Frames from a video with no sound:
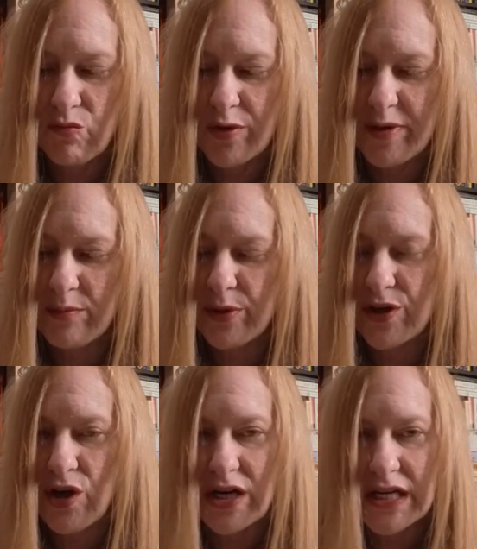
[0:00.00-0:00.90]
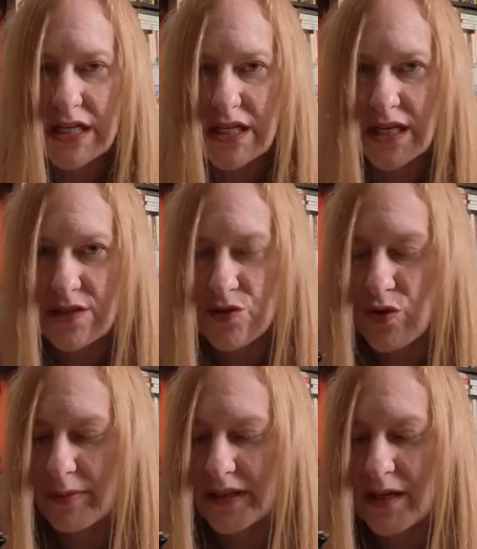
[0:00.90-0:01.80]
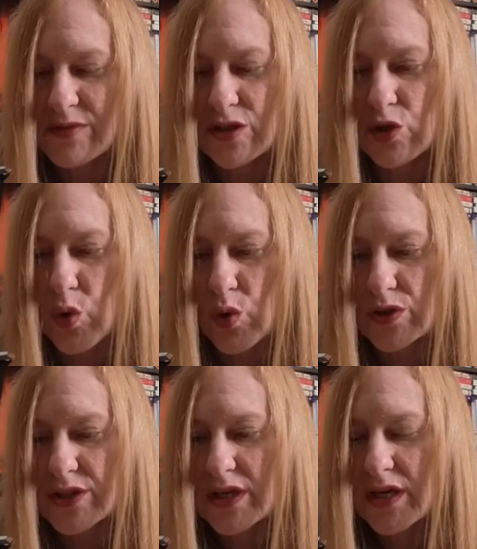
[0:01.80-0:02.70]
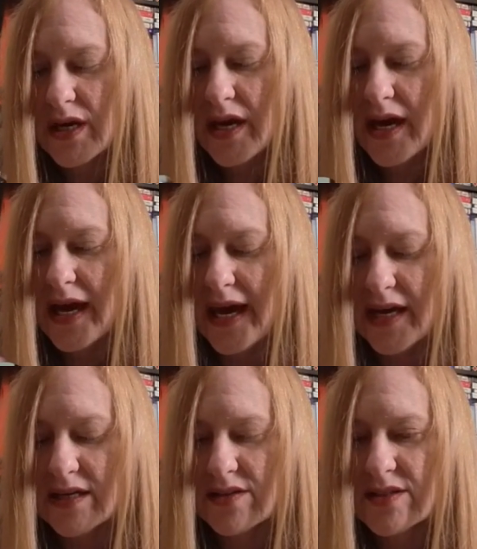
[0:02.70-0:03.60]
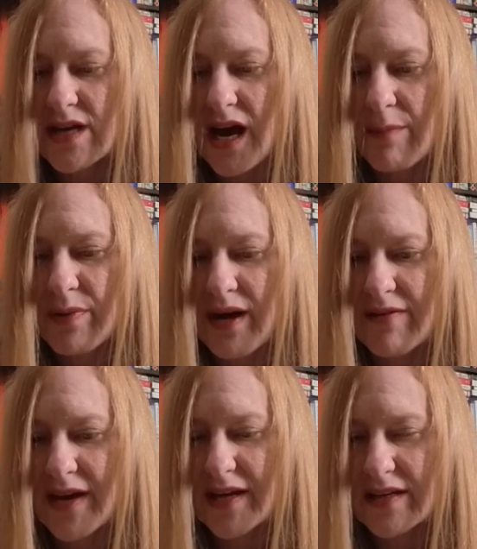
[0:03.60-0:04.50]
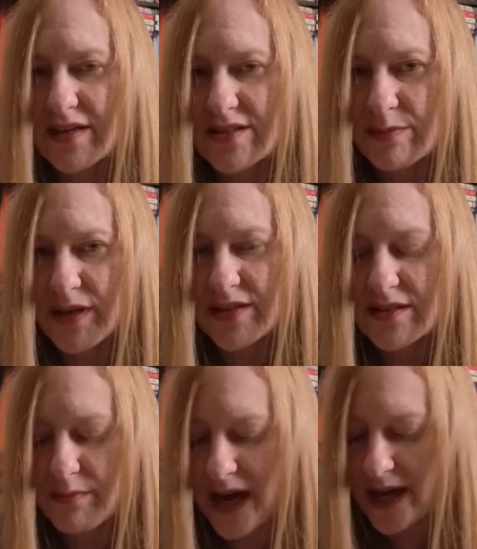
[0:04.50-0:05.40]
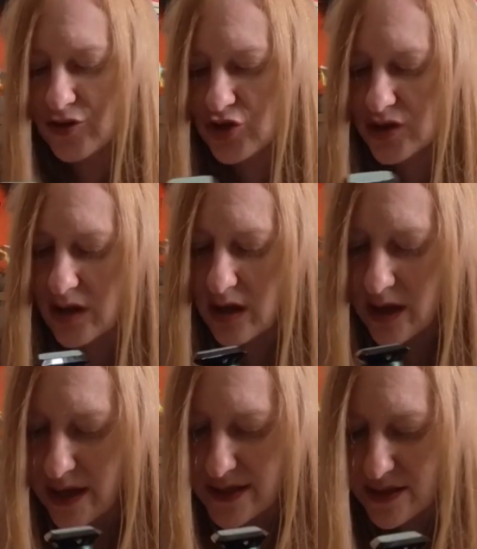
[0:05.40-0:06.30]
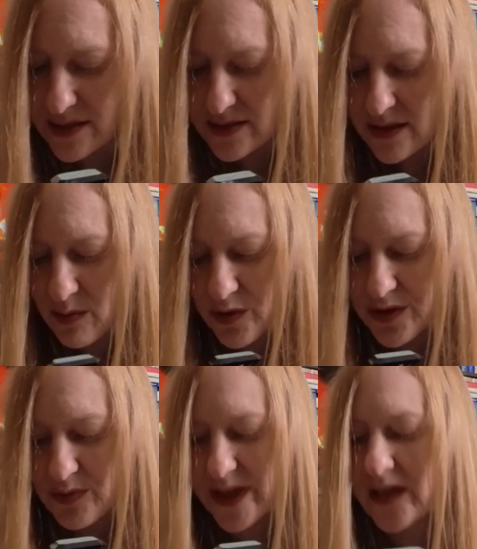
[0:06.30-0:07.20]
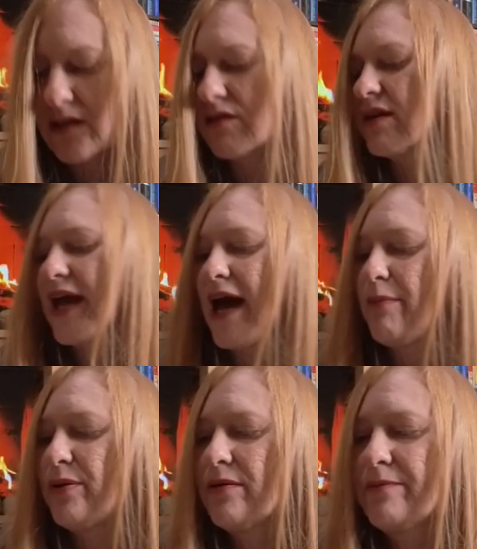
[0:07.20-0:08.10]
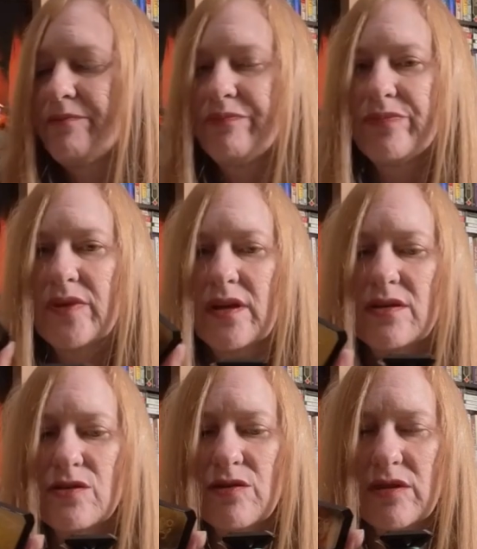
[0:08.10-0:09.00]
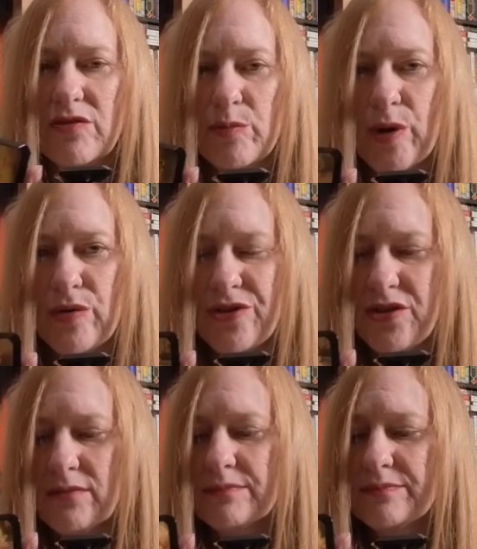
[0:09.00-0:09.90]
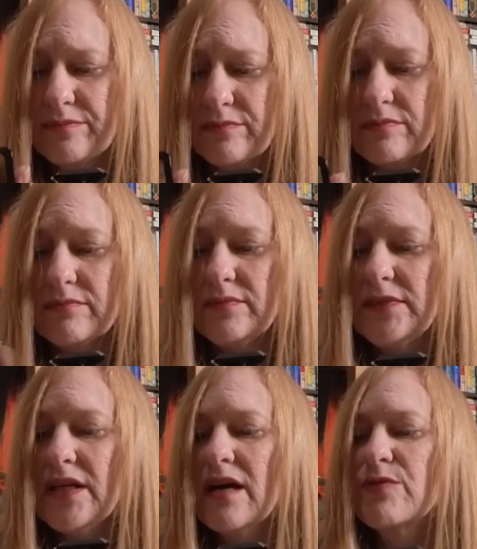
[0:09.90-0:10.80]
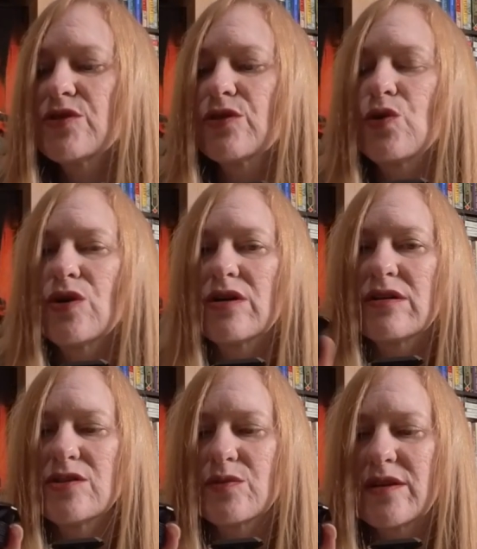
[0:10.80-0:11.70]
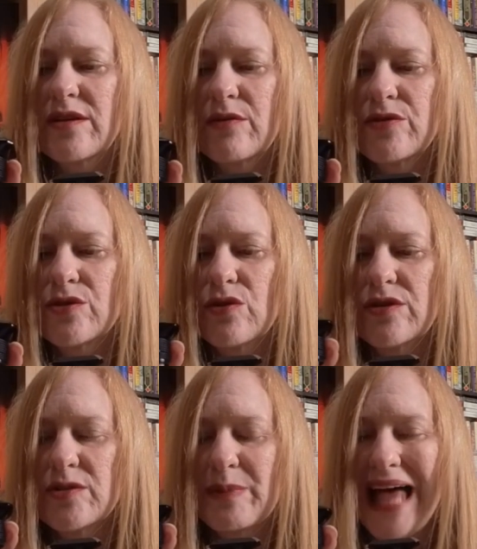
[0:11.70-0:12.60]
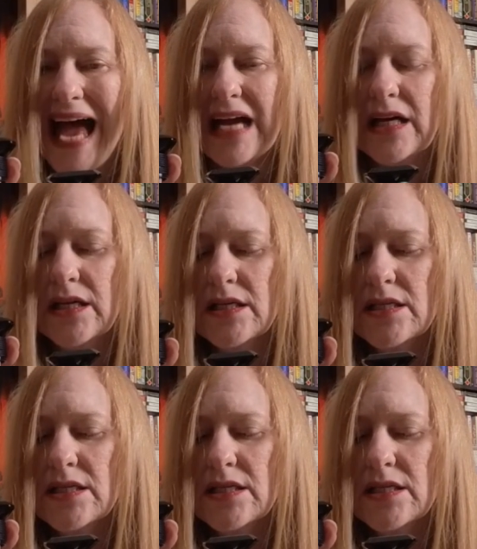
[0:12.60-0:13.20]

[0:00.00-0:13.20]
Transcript: ribbon put on it. It normally comes in gold. And the top I've had customized to match. It does come with the regular cap, so they'll give you both. So the cord on this one, I thought it was gold, it's black.